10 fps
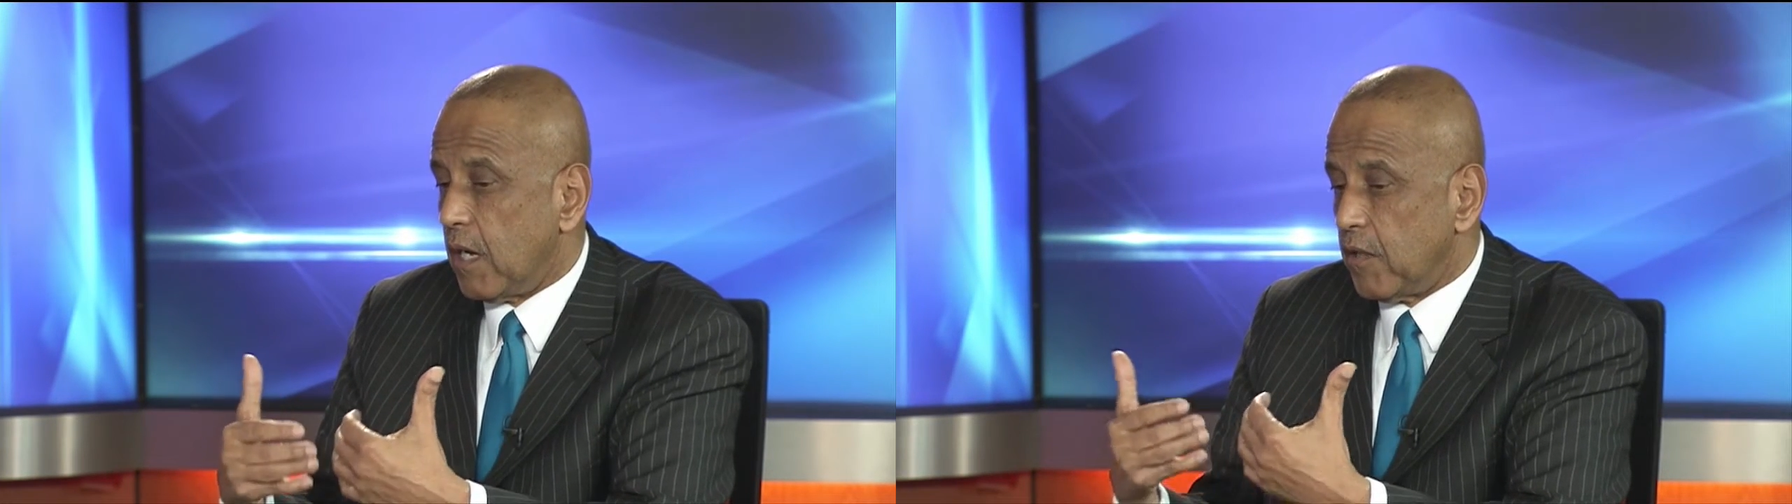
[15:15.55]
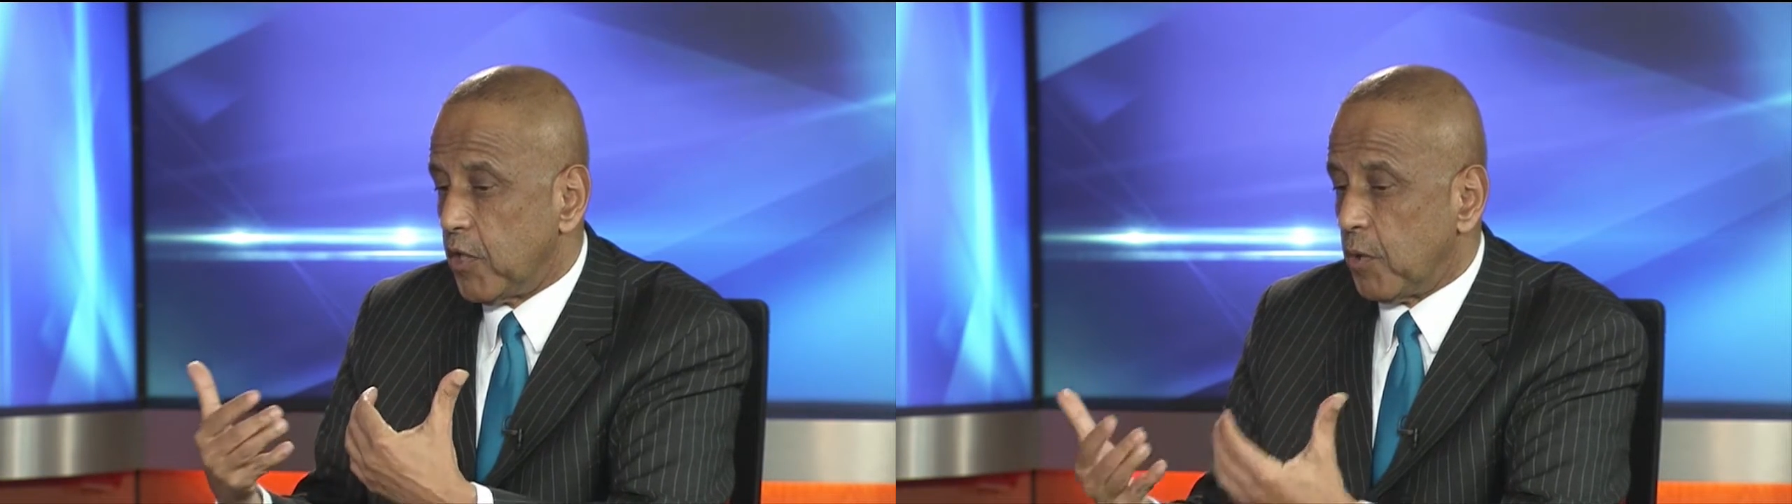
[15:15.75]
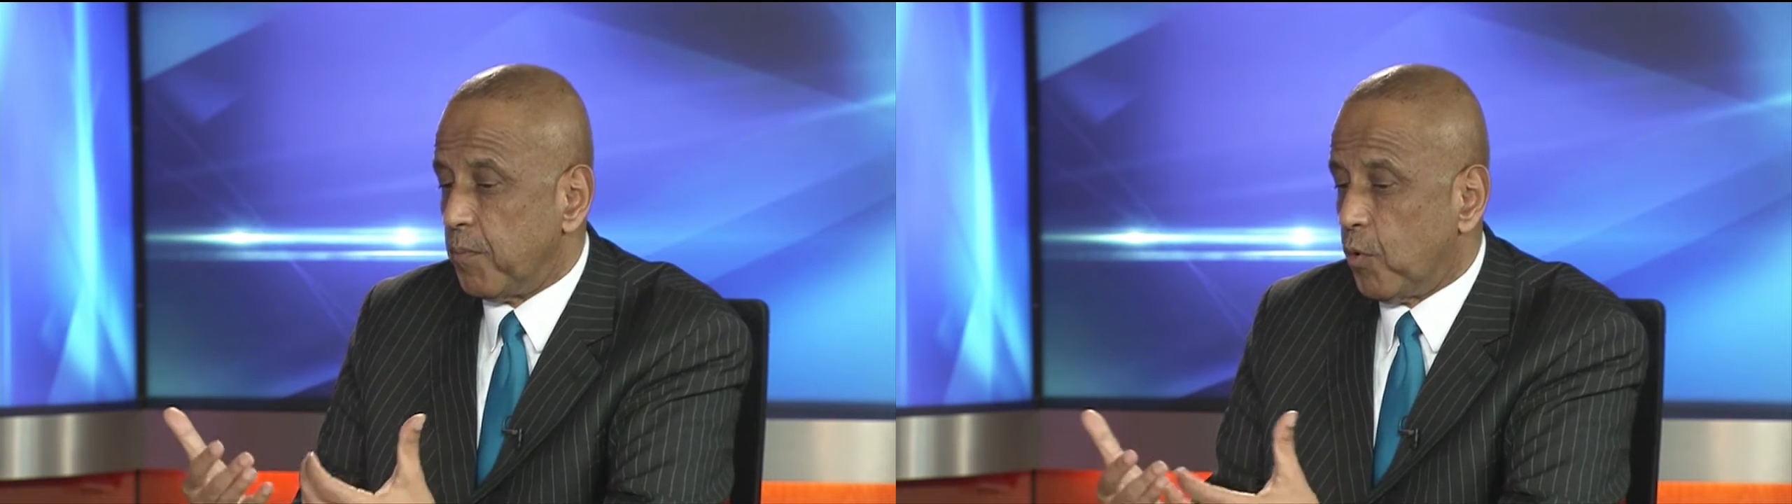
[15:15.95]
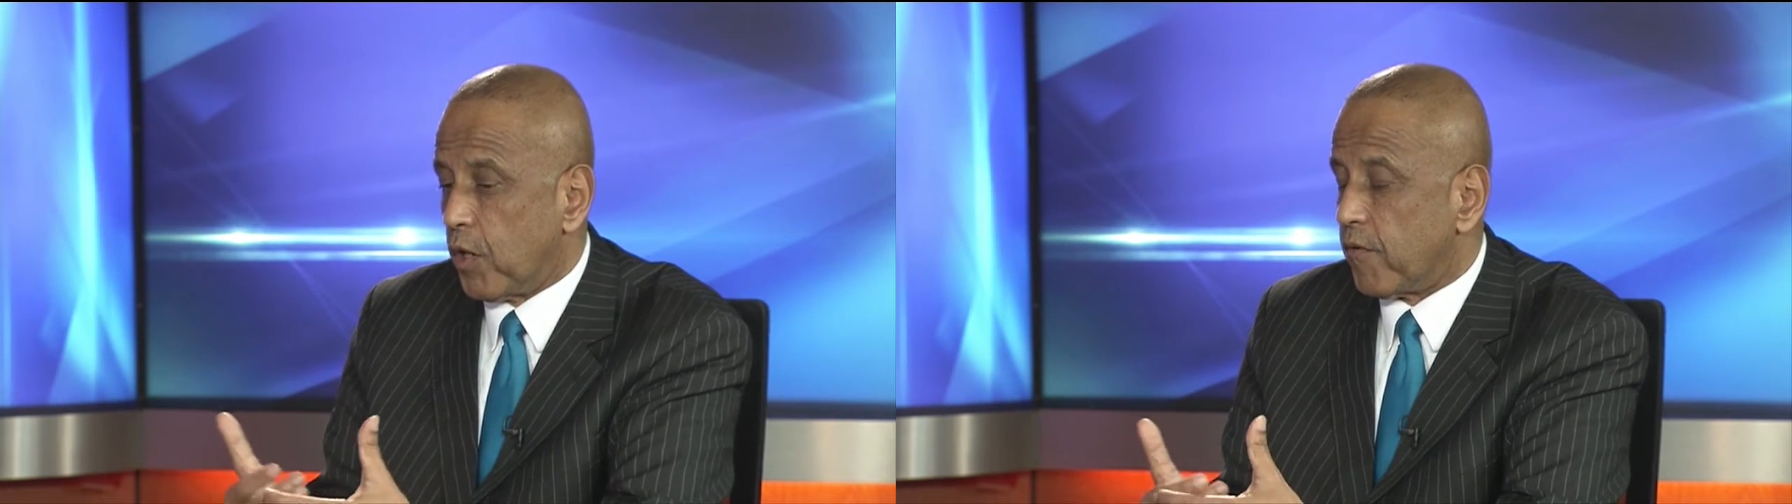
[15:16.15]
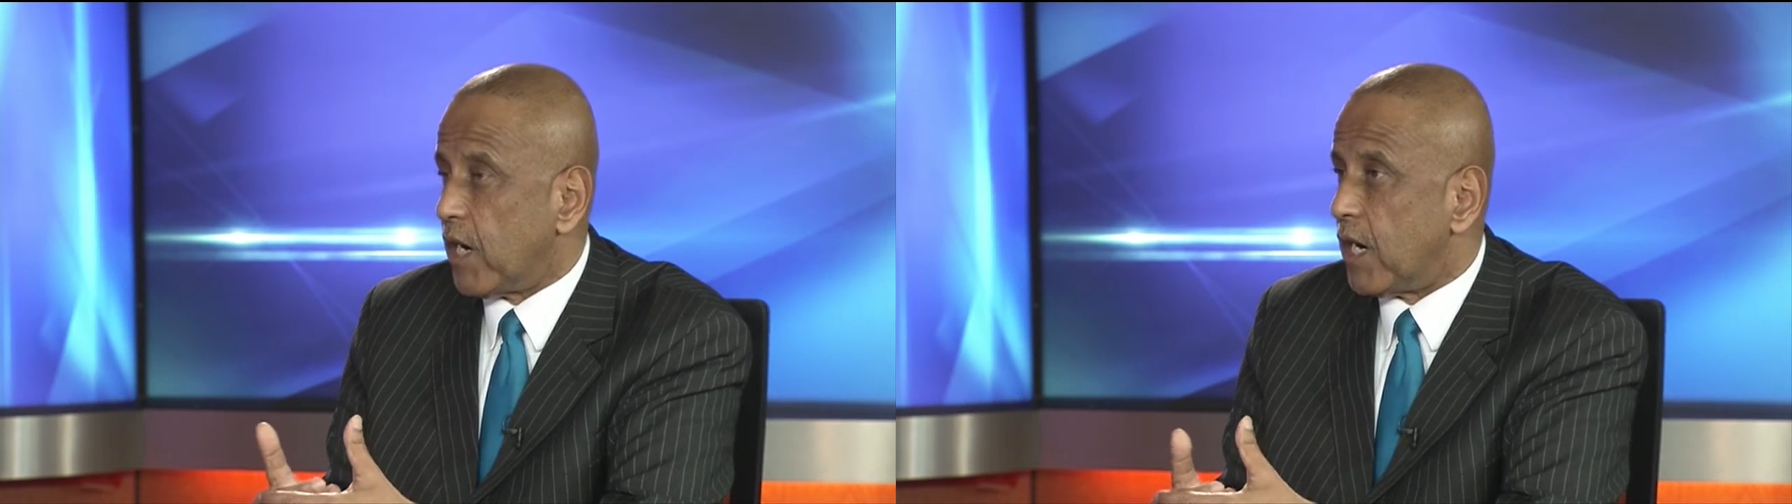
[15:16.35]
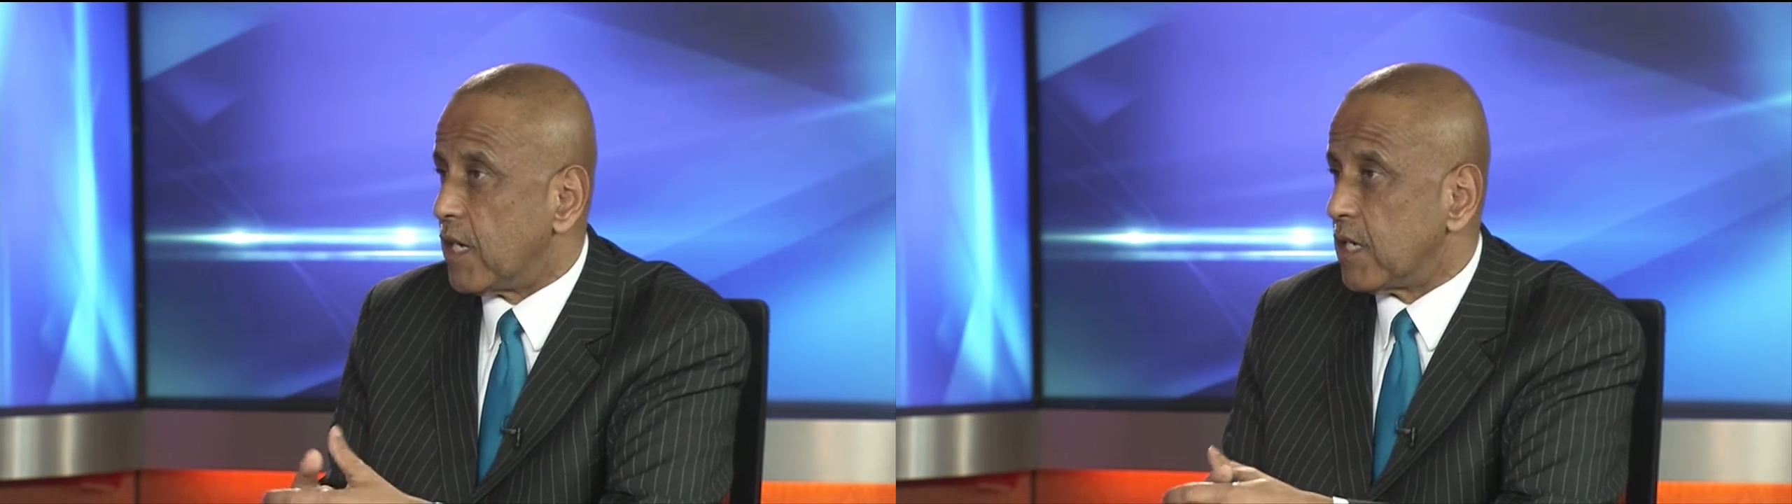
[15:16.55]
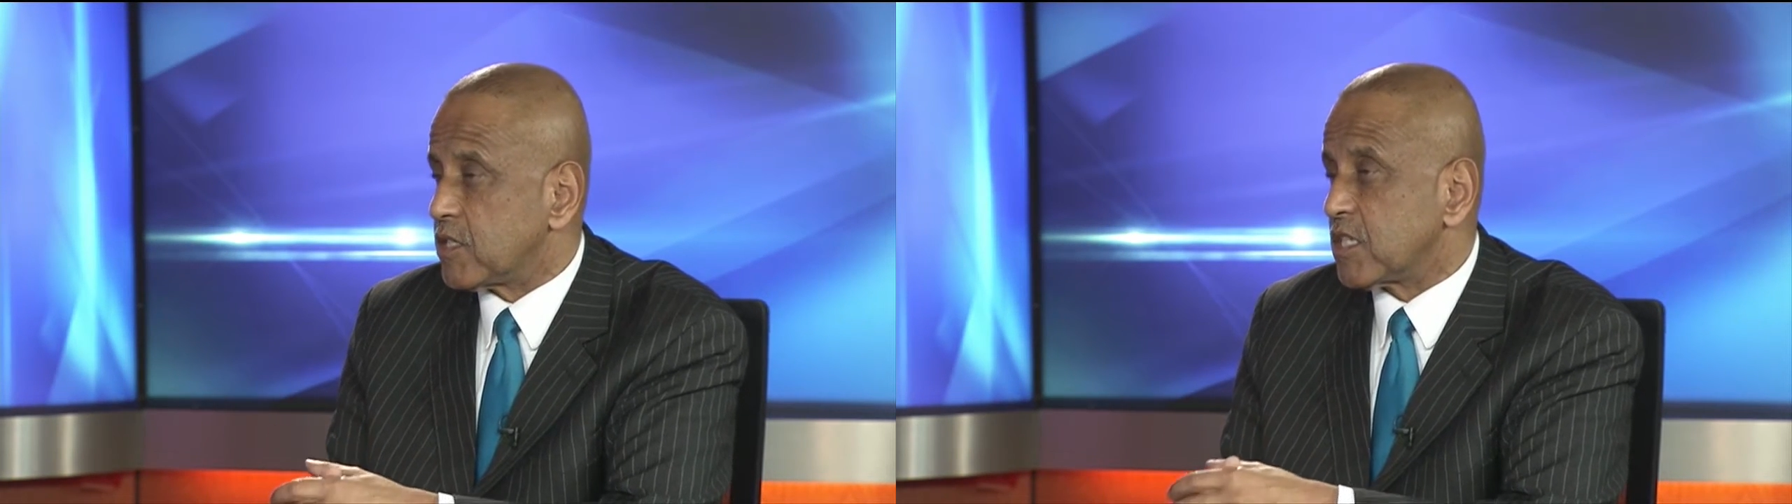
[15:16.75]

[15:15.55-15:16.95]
a little more uh,